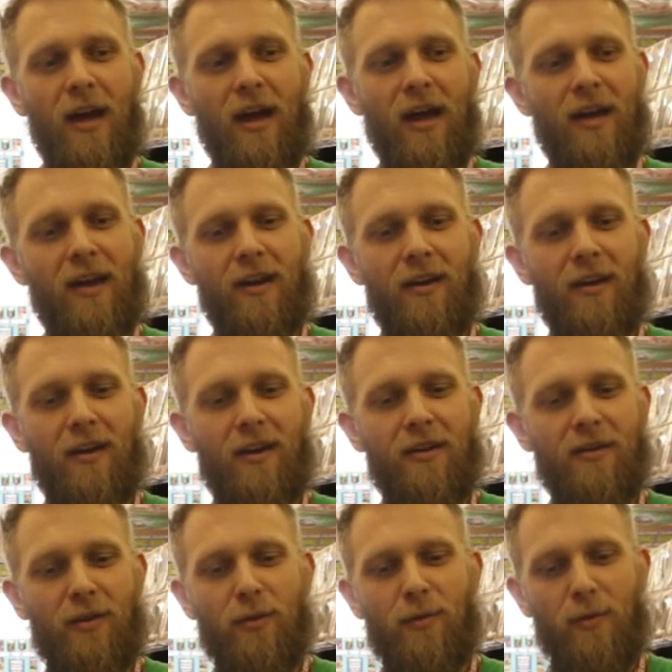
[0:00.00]
And uh,
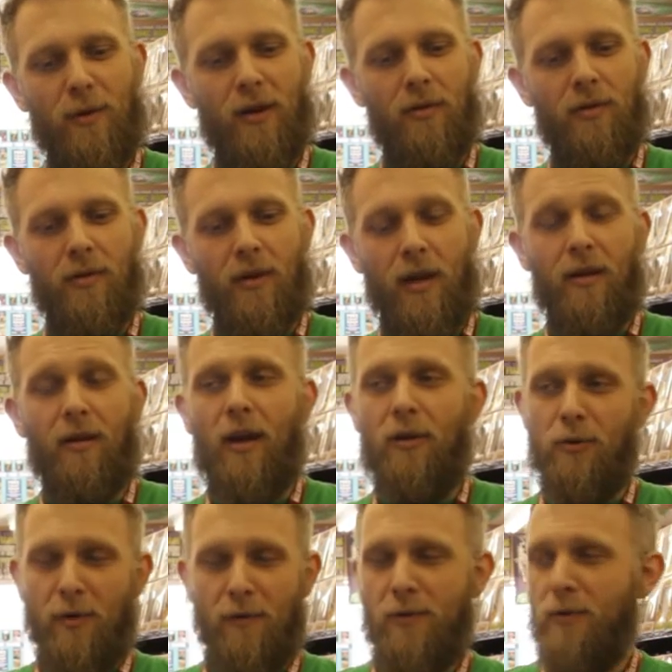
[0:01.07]
throughout, uh, I
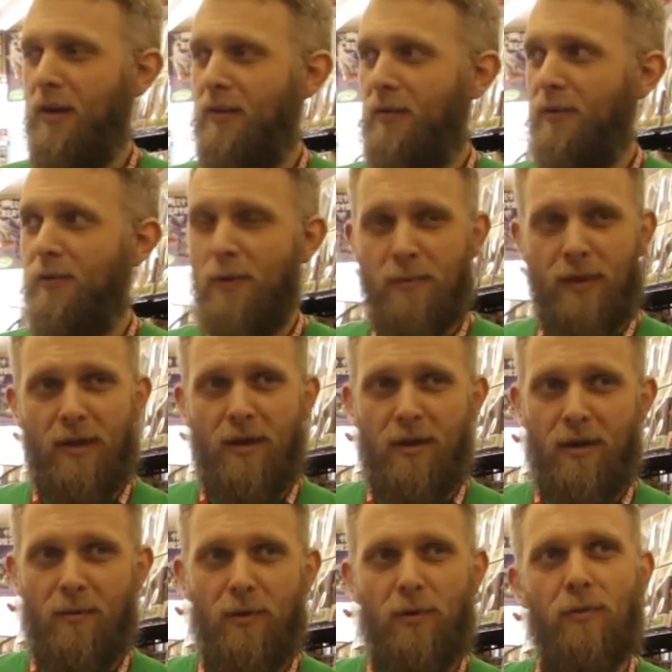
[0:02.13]
don't know if you guys are from the
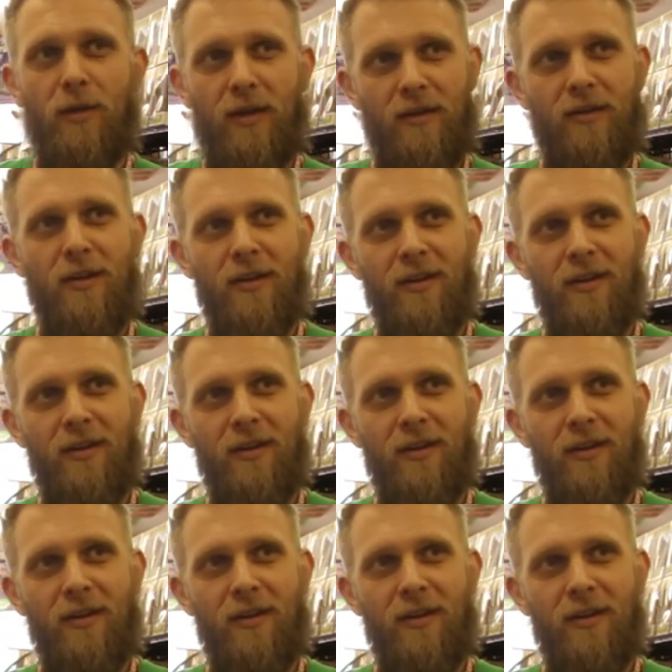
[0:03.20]
area, but we